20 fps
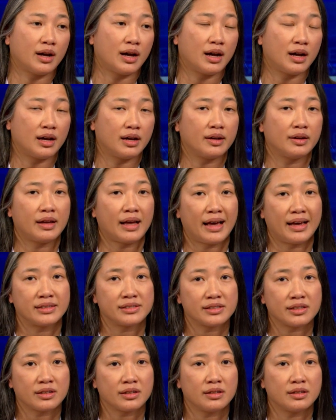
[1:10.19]
Uh,
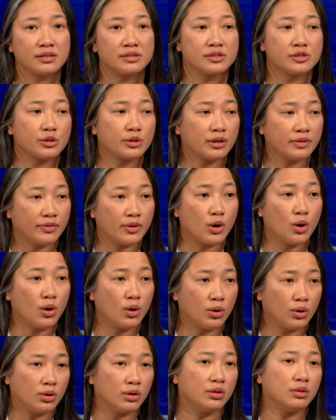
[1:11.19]
as a sort of a
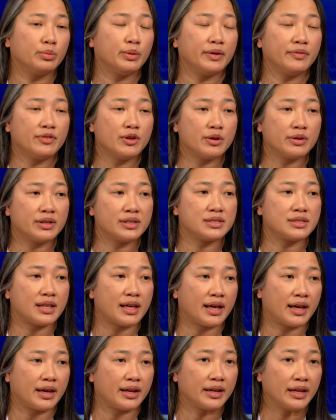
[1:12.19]
whole, we've noticed
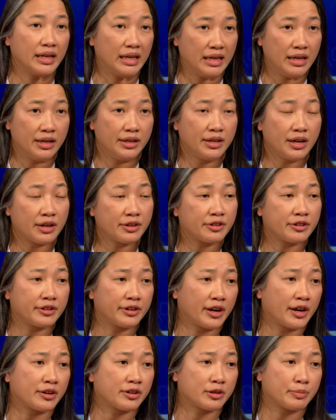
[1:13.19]
that younger
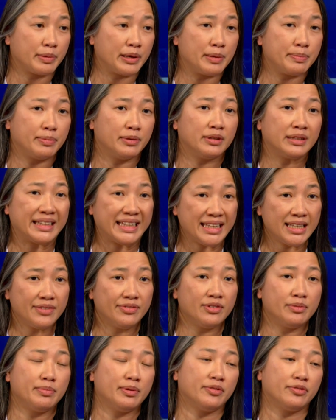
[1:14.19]
and younger people,
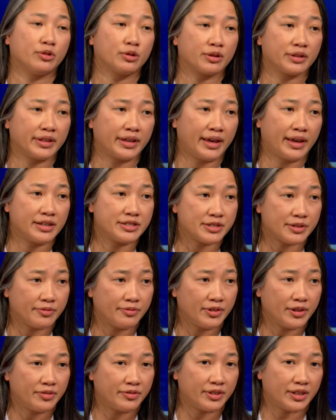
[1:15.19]
even before the age of
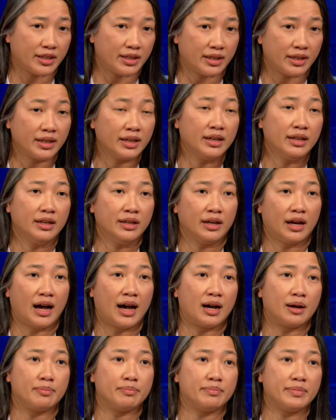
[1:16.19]
50,
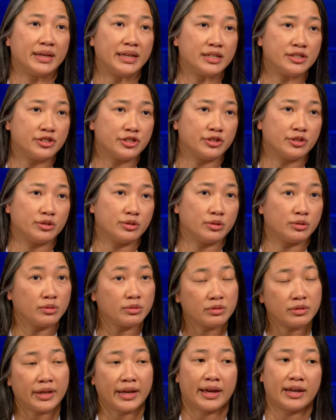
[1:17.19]
um,
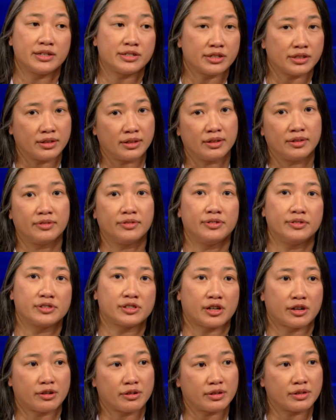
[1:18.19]
into the age of
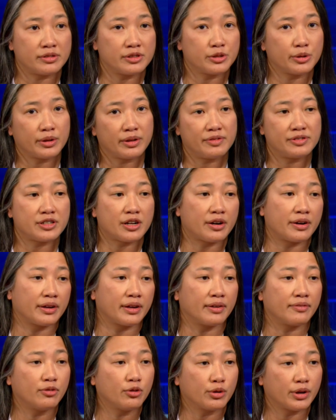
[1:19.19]
start, sort of
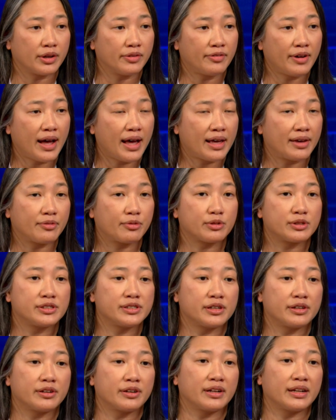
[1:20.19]
starting at 45, we're
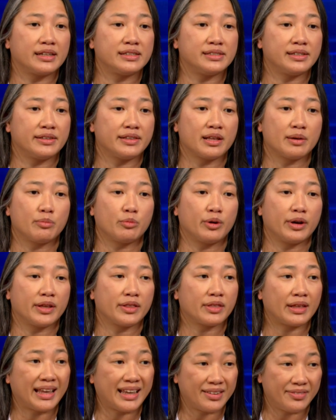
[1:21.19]
starting to see them
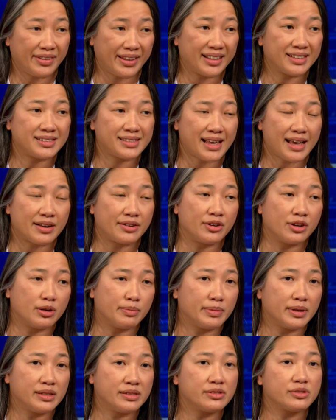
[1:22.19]
with advanced
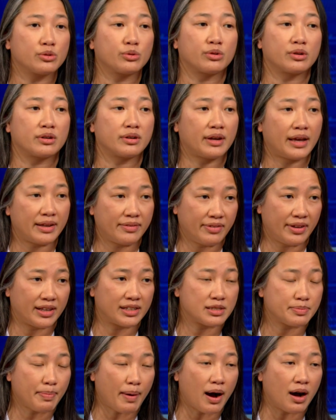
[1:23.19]
adenomas or
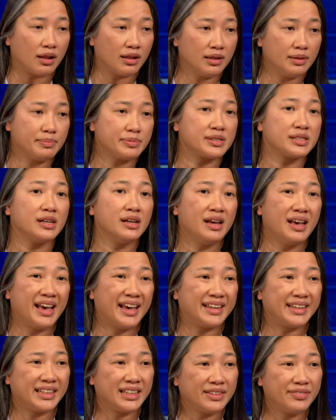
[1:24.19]
advanced polyps
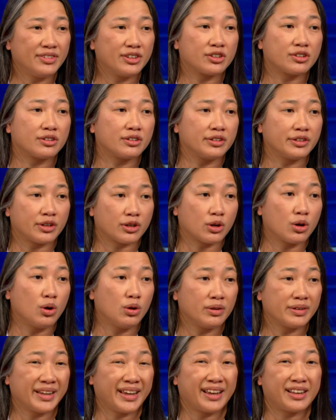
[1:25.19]
and even earlier
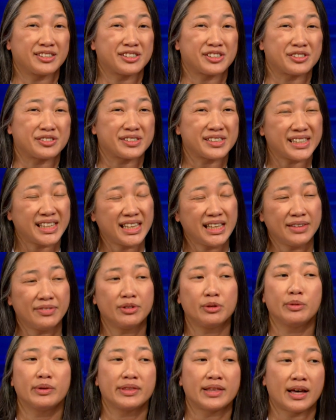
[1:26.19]
colon cancers,
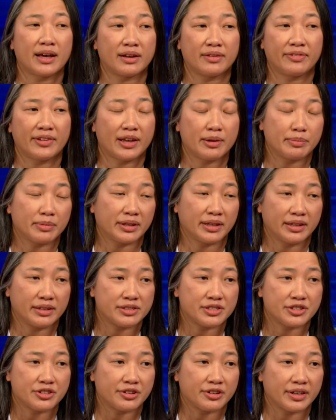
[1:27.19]
even without a family
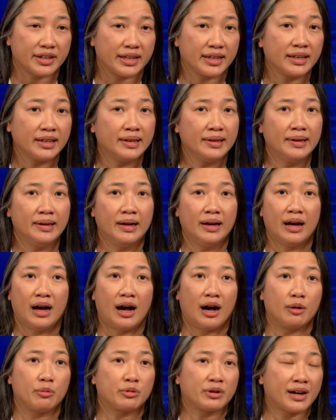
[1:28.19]
history.
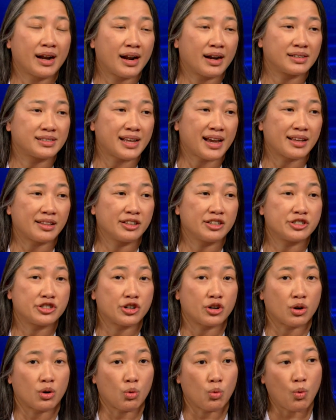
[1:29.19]
Um, we're not exactly
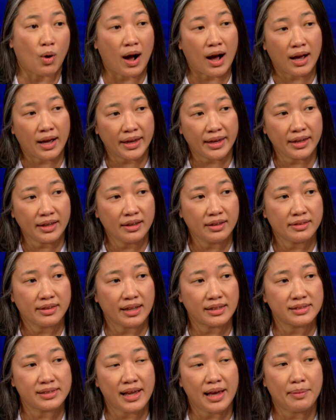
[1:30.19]
sure why
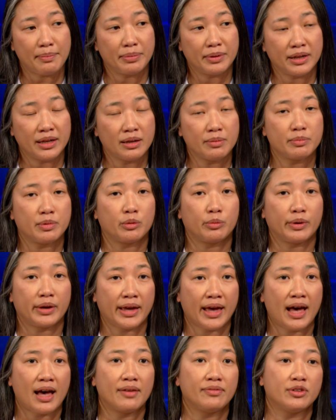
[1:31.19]
that's happening, but we
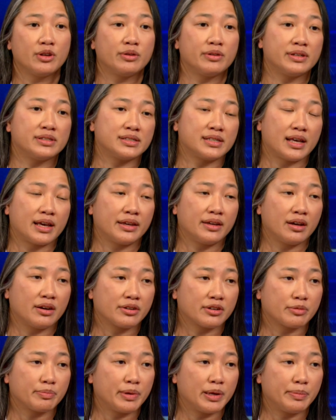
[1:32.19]
have noticed that
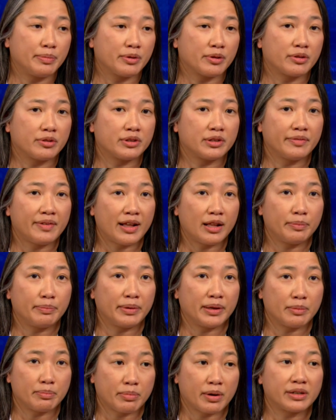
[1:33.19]
younger people are
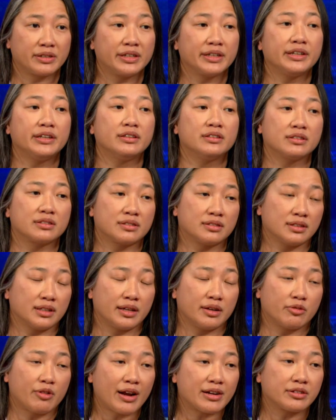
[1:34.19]
developing
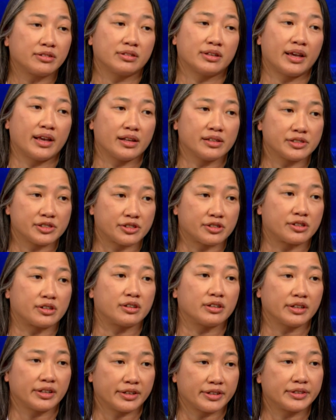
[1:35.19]
particularly rectal cancer
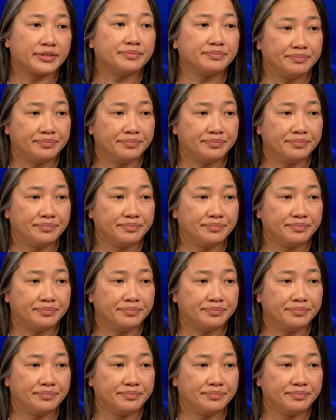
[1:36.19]
earlier.